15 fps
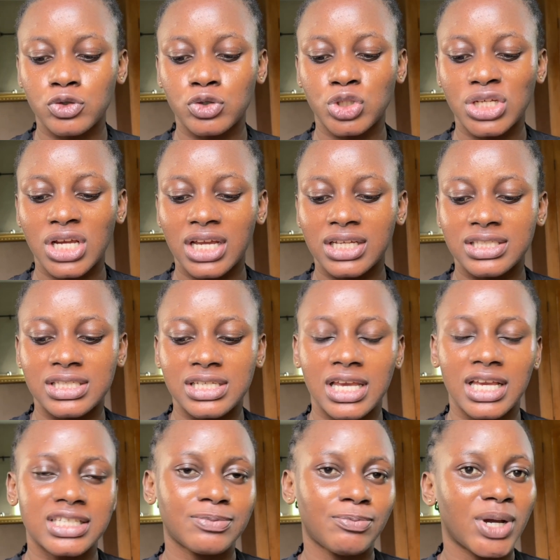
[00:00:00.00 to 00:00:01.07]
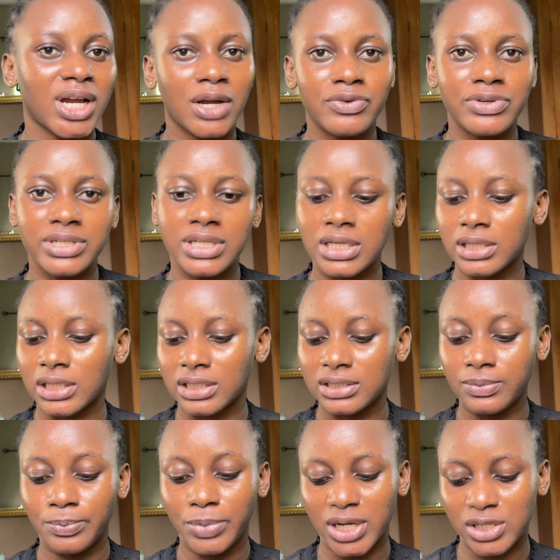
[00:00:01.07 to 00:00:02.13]
you check the expiry date and
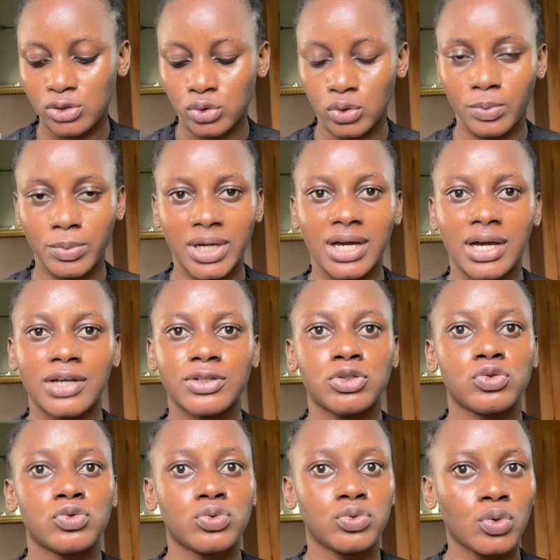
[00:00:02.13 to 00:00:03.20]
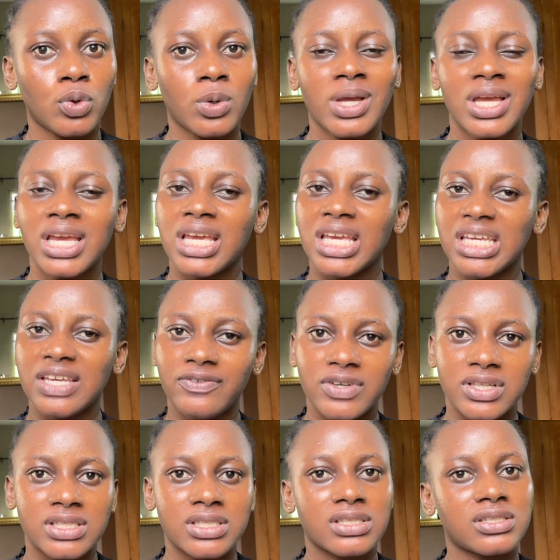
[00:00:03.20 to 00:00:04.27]
the batch number, and you know if
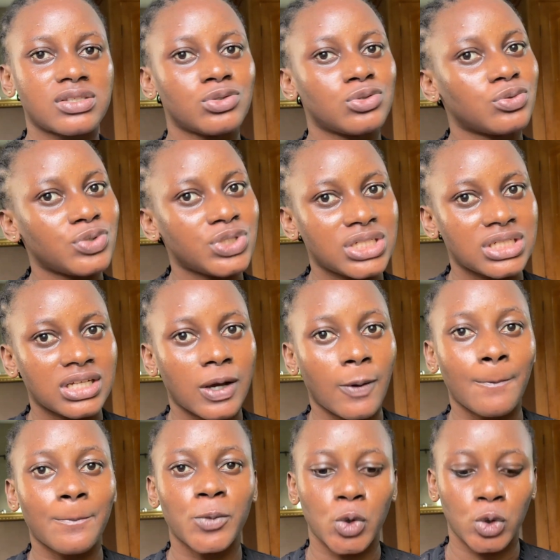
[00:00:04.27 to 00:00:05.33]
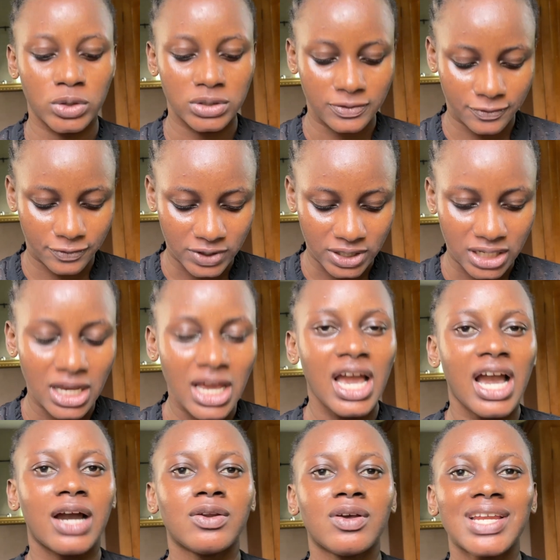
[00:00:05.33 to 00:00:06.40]
it is the original or the fake.
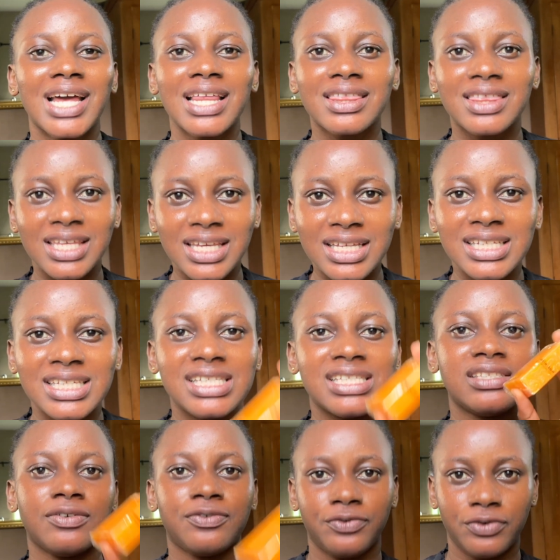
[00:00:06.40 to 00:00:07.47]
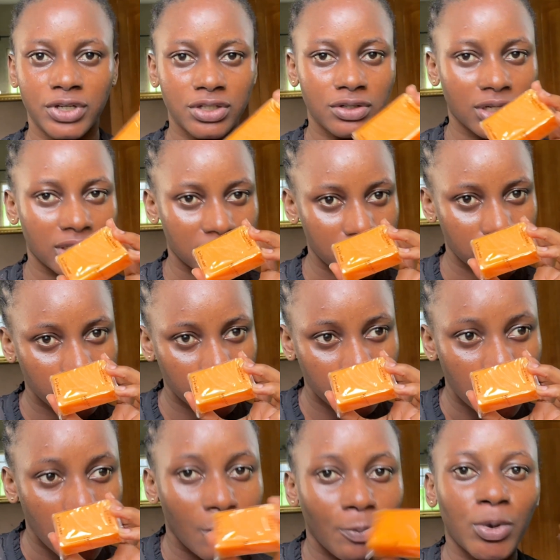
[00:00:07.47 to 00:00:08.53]
Another thing is the fragrance.
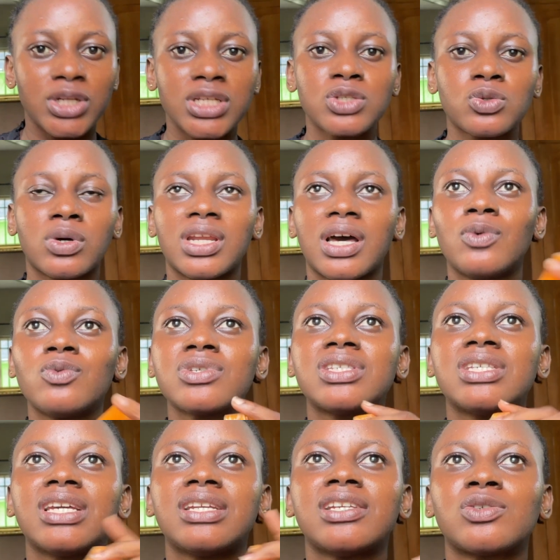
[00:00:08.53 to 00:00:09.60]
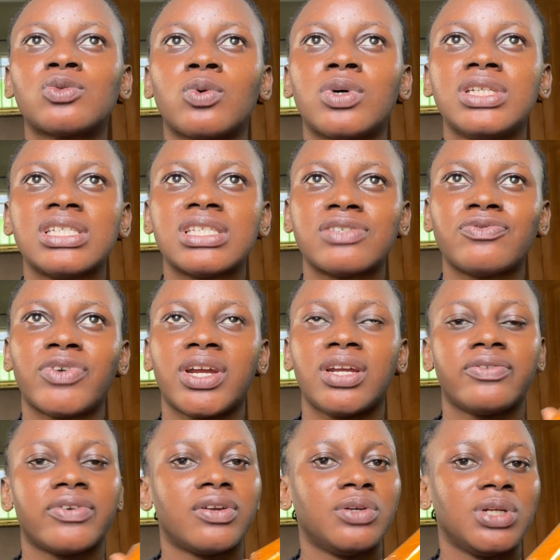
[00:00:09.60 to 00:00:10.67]
But this one, I won't say this one is very, very